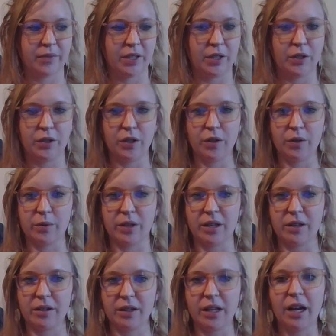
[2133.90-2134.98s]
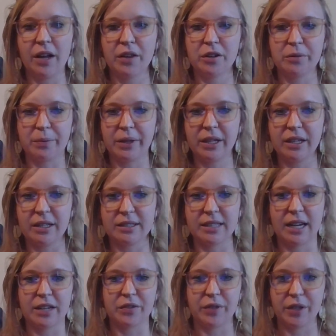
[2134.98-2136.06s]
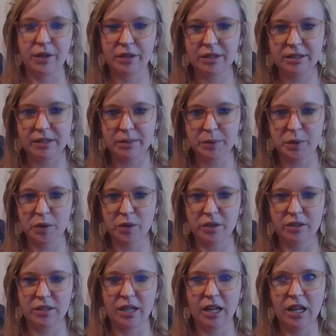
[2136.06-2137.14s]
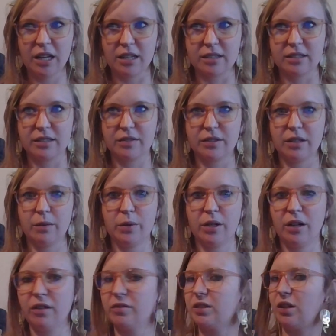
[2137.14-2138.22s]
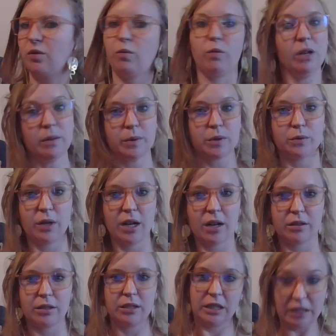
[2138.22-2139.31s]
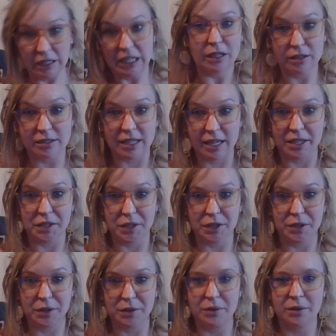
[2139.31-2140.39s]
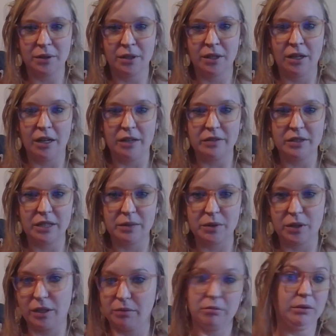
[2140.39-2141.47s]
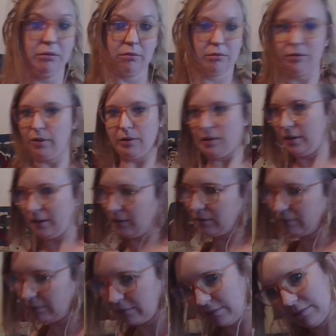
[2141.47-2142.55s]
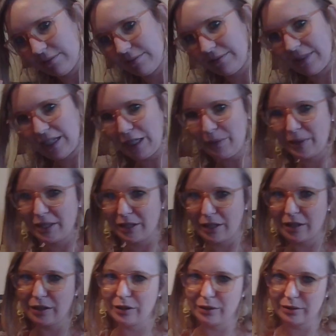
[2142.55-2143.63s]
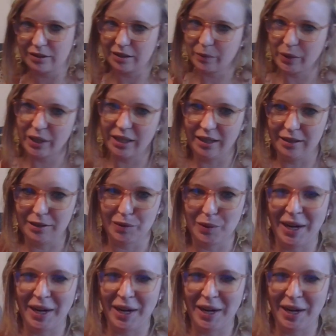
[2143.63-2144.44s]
you know, that the other beings act very similar to us. If someone all of a sudden whips around and glares at you, oftentimes you're like, I'm gonna go somewhere else,